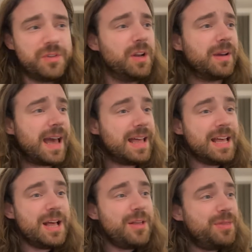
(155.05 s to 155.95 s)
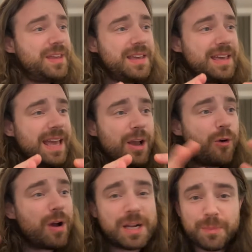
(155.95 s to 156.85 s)
You don't get the
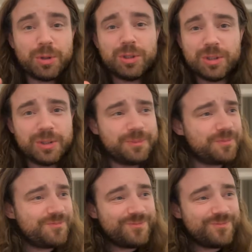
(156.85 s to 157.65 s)
incredible